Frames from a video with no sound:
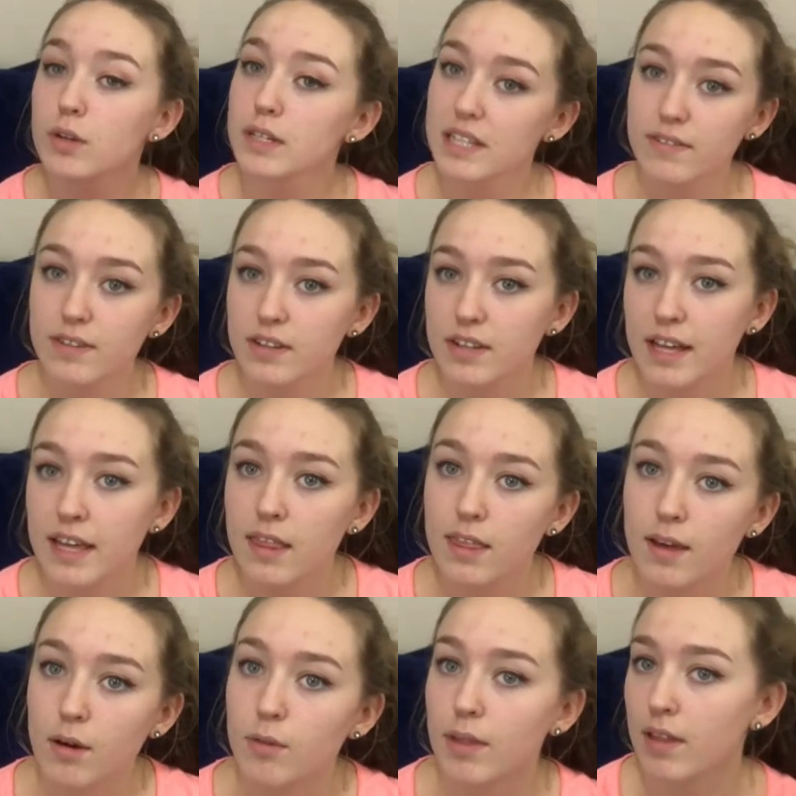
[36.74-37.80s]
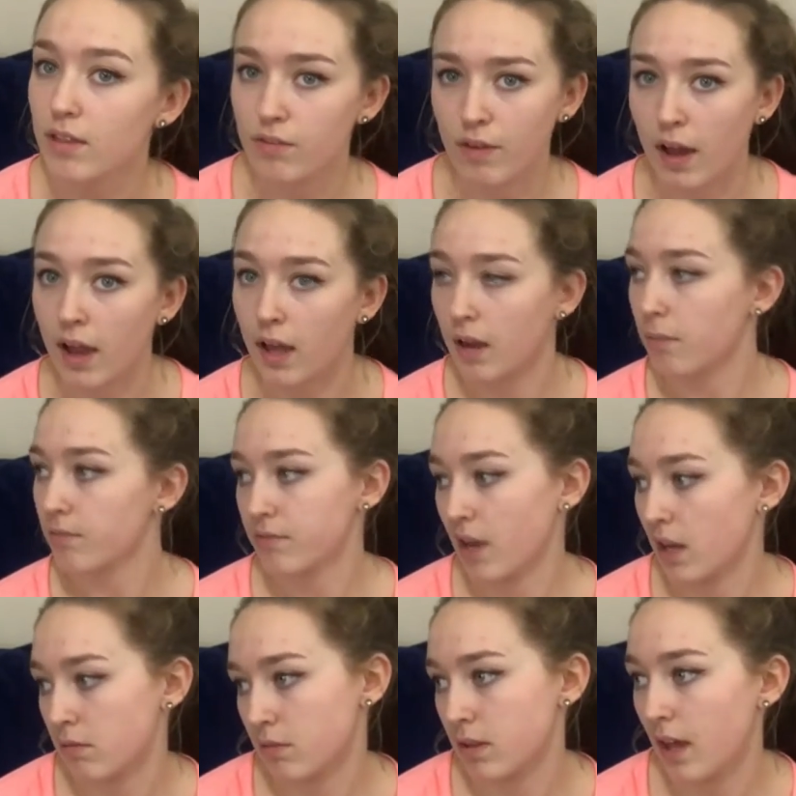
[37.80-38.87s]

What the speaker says: can give it a like though. That's fine. I'm fine with